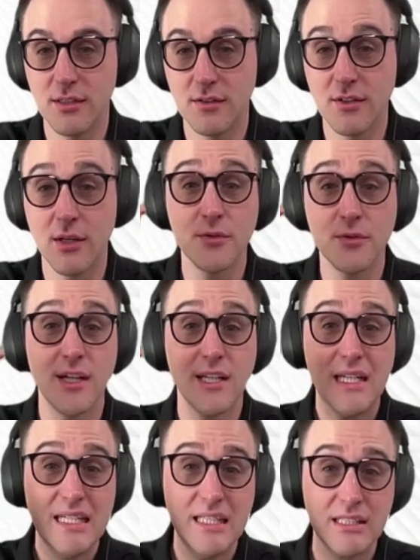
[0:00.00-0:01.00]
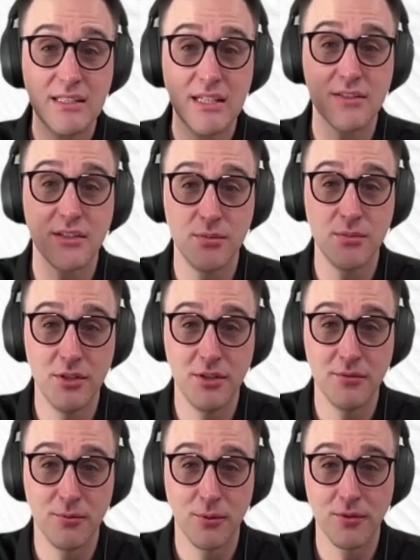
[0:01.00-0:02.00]
because I was not in the testing community
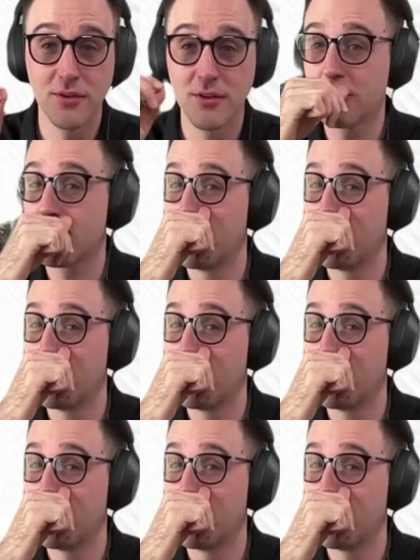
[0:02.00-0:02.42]
for this.